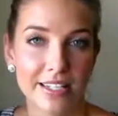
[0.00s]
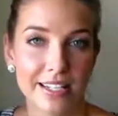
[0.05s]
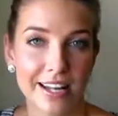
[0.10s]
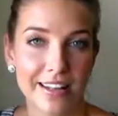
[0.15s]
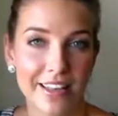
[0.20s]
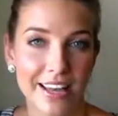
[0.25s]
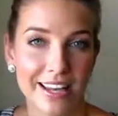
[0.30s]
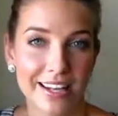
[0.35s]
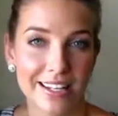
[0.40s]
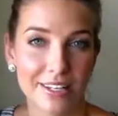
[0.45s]
Now
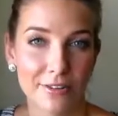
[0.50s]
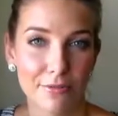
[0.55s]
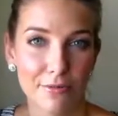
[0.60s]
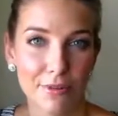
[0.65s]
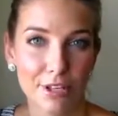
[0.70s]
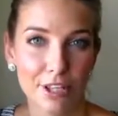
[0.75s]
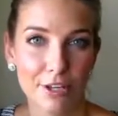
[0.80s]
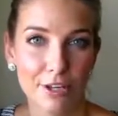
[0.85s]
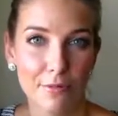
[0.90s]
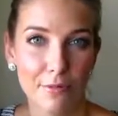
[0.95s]
that is a
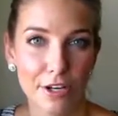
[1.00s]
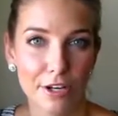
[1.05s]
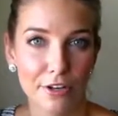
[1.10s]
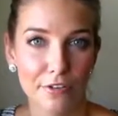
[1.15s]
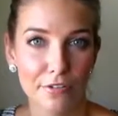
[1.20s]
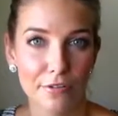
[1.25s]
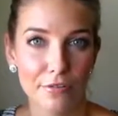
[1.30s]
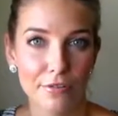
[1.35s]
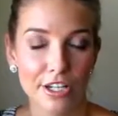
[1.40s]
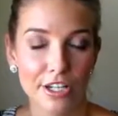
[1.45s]
really
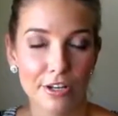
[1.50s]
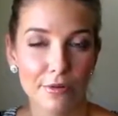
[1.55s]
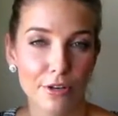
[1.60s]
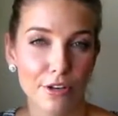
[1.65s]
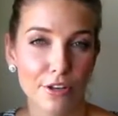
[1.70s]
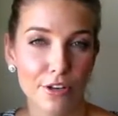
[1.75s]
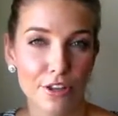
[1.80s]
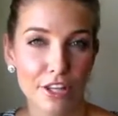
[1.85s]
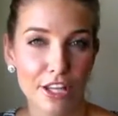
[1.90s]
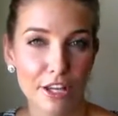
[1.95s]
wonderful deal.
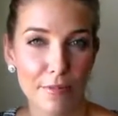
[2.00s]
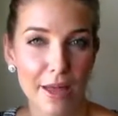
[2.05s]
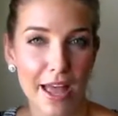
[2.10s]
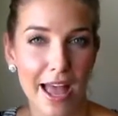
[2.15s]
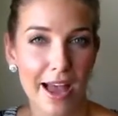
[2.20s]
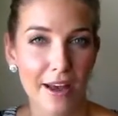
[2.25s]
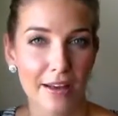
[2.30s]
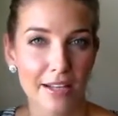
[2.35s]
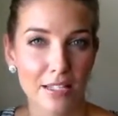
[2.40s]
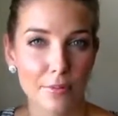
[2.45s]
When you think about
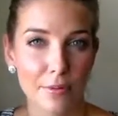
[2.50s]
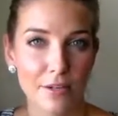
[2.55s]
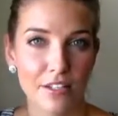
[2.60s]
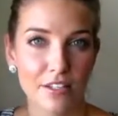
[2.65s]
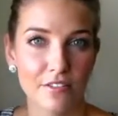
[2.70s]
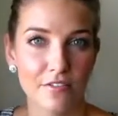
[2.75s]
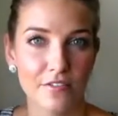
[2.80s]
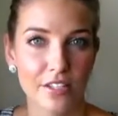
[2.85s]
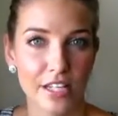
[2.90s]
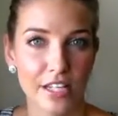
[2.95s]
how
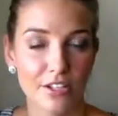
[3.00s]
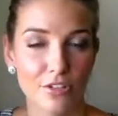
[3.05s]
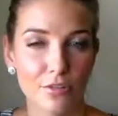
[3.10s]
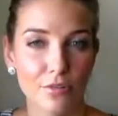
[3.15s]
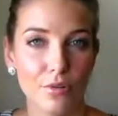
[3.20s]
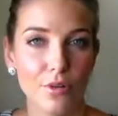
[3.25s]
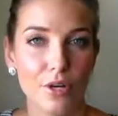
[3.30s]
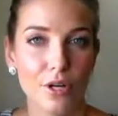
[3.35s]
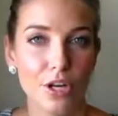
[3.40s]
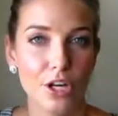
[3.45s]
expensive
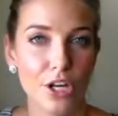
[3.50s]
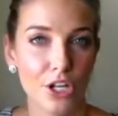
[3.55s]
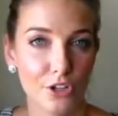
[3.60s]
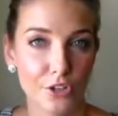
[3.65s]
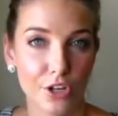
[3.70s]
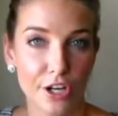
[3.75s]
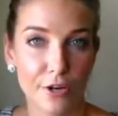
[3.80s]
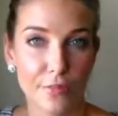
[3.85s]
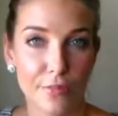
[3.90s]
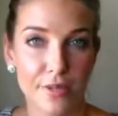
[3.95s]
dental
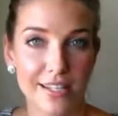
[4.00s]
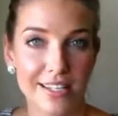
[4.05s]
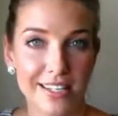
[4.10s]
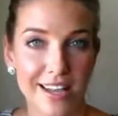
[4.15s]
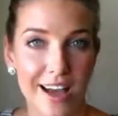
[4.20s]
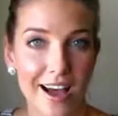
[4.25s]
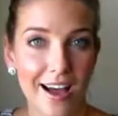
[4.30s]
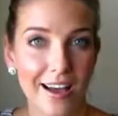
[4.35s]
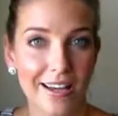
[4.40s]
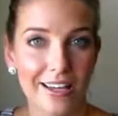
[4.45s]
treatments
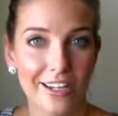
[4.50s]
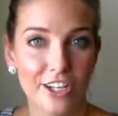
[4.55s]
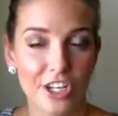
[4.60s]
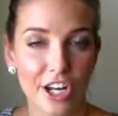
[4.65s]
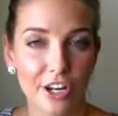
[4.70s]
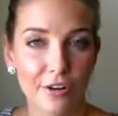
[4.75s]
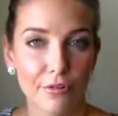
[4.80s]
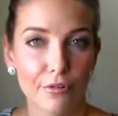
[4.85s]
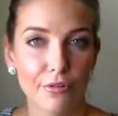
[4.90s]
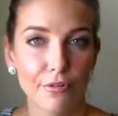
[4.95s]
are in
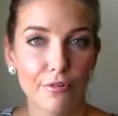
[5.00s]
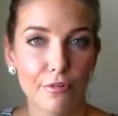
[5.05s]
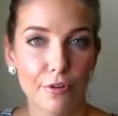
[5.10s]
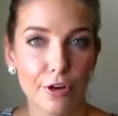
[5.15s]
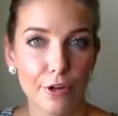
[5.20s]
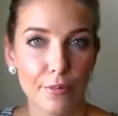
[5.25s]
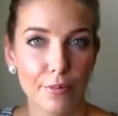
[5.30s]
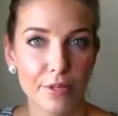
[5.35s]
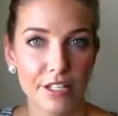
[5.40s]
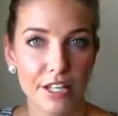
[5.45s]
general,
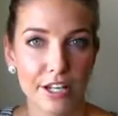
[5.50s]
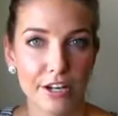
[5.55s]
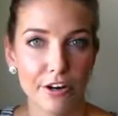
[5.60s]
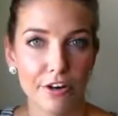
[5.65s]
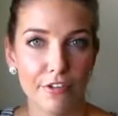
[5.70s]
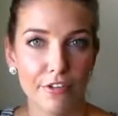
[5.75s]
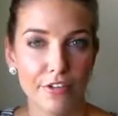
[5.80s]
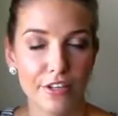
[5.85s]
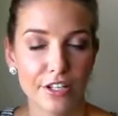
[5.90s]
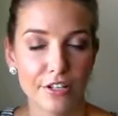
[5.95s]
40%
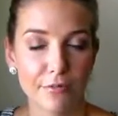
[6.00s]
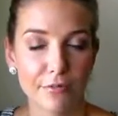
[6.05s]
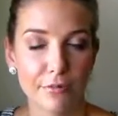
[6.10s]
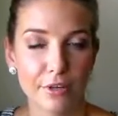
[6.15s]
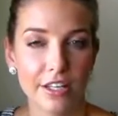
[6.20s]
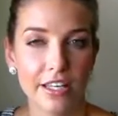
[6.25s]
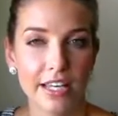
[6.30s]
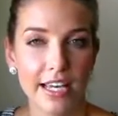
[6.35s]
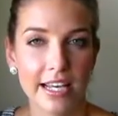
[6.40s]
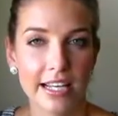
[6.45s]
off is a
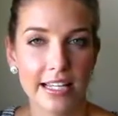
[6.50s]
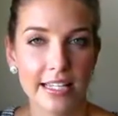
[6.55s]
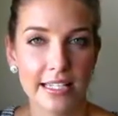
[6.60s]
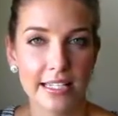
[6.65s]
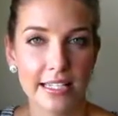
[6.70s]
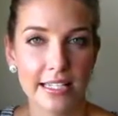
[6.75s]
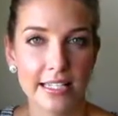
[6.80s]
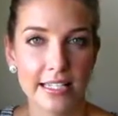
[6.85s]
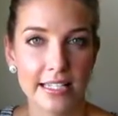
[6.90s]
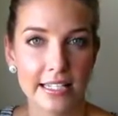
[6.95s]
really
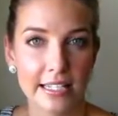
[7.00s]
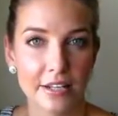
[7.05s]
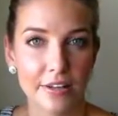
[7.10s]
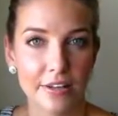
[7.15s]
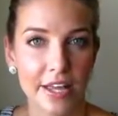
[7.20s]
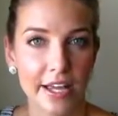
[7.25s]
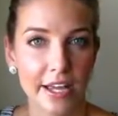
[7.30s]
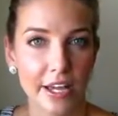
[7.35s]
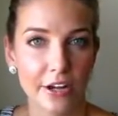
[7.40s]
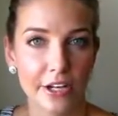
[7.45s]
excellent deal.
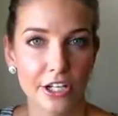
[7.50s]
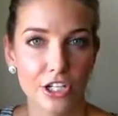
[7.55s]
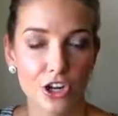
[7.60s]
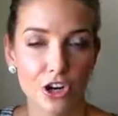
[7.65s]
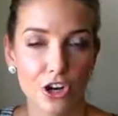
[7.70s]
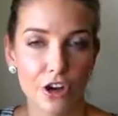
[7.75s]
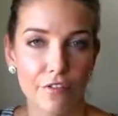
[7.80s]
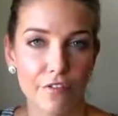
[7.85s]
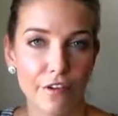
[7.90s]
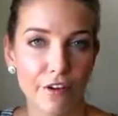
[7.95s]
They're going to
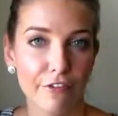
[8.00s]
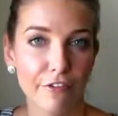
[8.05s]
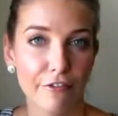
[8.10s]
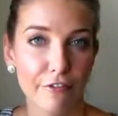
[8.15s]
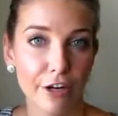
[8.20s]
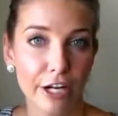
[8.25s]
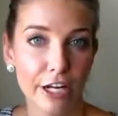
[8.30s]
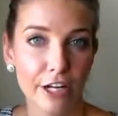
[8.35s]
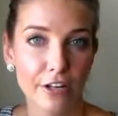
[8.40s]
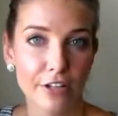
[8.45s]
offer
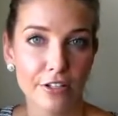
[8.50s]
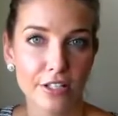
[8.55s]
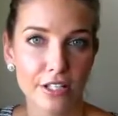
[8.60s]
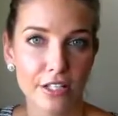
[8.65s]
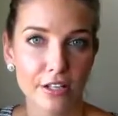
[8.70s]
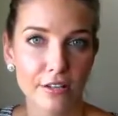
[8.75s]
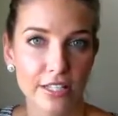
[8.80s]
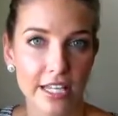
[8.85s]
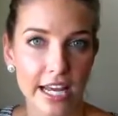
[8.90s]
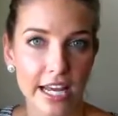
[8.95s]
free
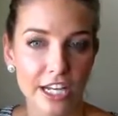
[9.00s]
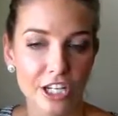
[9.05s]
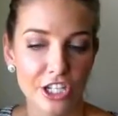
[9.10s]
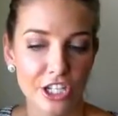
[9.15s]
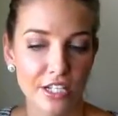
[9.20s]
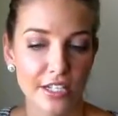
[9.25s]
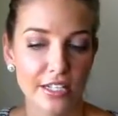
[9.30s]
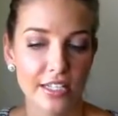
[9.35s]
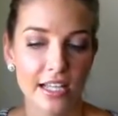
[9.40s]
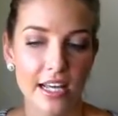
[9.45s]

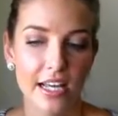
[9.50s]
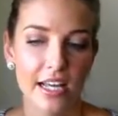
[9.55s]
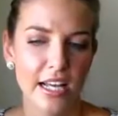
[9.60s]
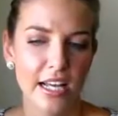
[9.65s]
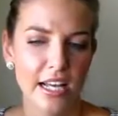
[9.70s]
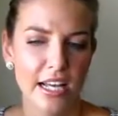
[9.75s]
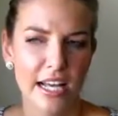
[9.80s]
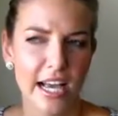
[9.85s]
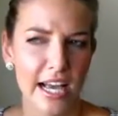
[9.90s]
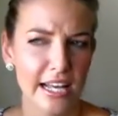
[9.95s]
consultations,
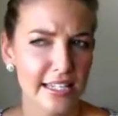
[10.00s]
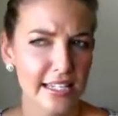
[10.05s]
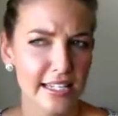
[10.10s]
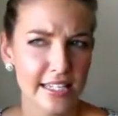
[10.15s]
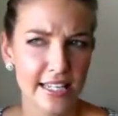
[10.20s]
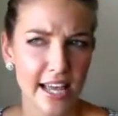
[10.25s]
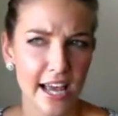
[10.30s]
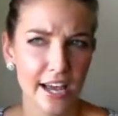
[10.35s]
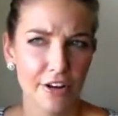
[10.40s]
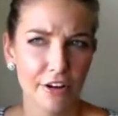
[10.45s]
a
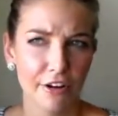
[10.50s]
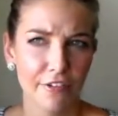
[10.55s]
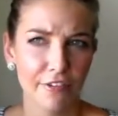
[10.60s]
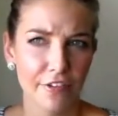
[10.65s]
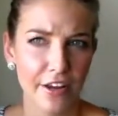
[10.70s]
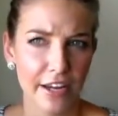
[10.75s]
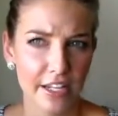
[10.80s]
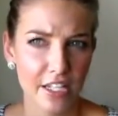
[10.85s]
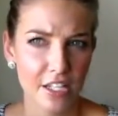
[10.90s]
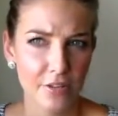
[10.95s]
discount off
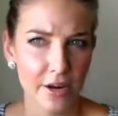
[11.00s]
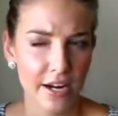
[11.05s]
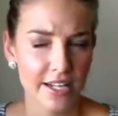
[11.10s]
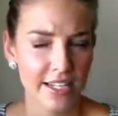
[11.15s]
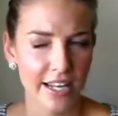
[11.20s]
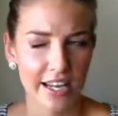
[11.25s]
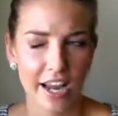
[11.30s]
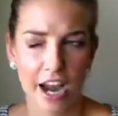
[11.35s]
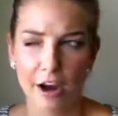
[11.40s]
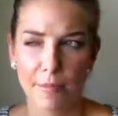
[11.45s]
x-rays,
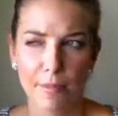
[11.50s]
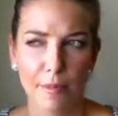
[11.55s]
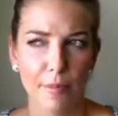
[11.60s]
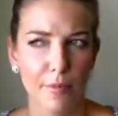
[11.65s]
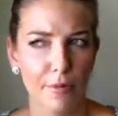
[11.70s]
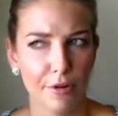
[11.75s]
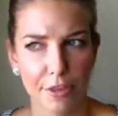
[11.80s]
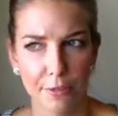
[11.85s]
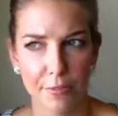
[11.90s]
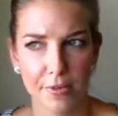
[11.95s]
I can't
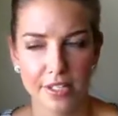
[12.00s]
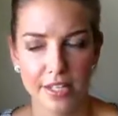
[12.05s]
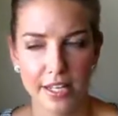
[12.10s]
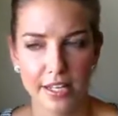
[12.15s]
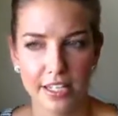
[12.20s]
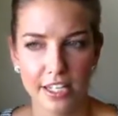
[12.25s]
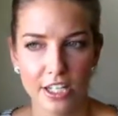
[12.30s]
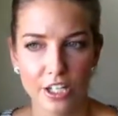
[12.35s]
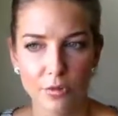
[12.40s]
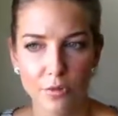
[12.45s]
remember what the
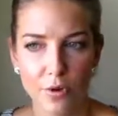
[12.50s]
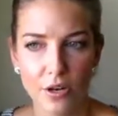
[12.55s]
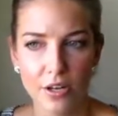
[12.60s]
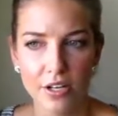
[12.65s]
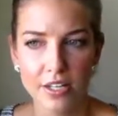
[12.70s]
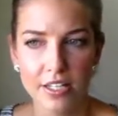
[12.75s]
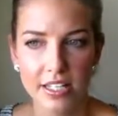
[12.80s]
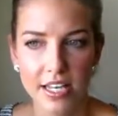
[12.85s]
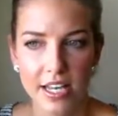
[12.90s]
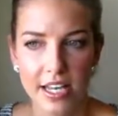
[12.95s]
percentage
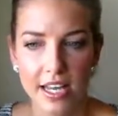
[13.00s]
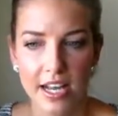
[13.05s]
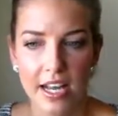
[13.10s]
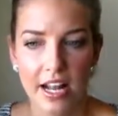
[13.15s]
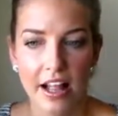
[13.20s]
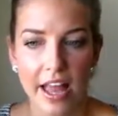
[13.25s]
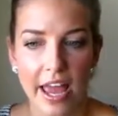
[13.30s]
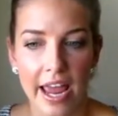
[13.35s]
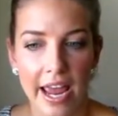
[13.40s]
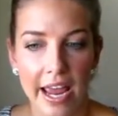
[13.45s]
was,
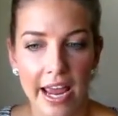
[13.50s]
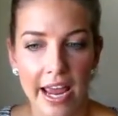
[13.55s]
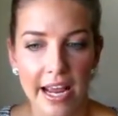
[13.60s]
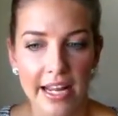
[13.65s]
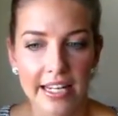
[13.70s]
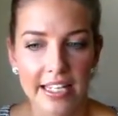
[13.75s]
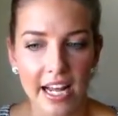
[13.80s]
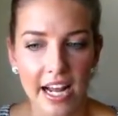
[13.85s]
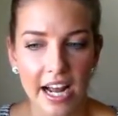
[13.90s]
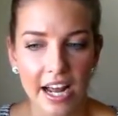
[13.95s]

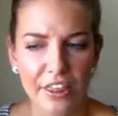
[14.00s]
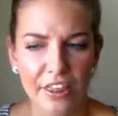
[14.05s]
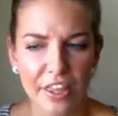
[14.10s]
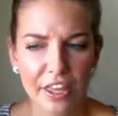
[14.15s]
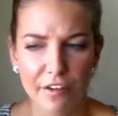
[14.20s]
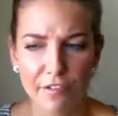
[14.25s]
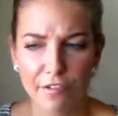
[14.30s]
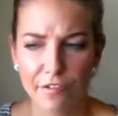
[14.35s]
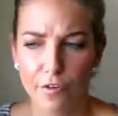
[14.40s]
and I think